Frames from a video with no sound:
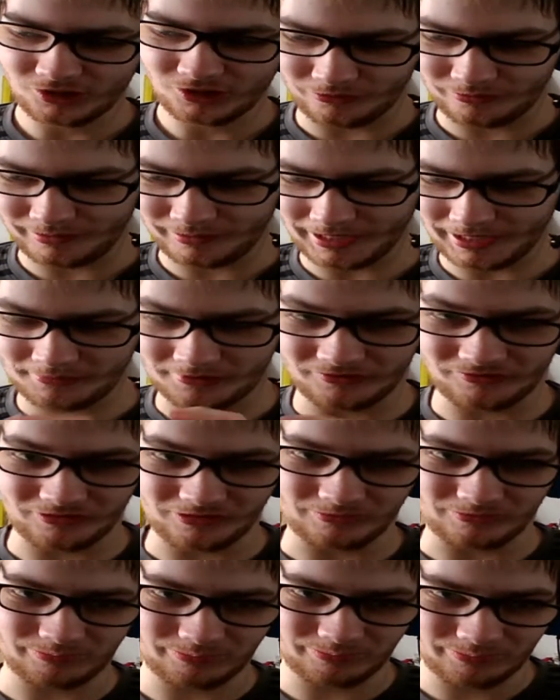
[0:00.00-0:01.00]
or whatever
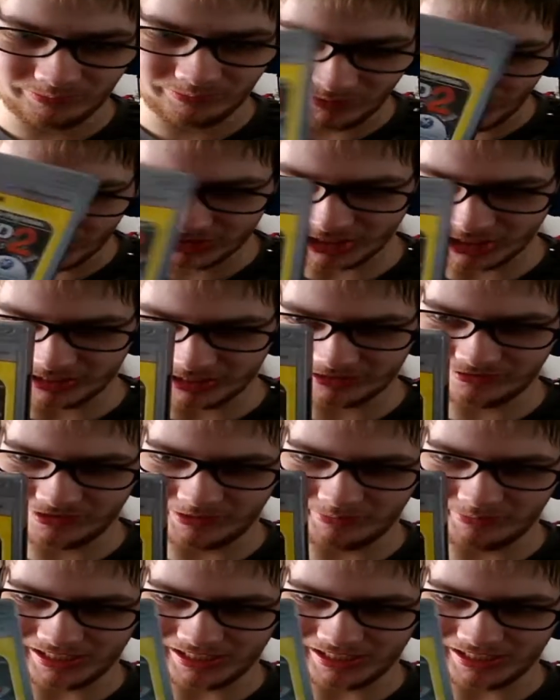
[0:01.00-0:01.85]
for Uncharted 3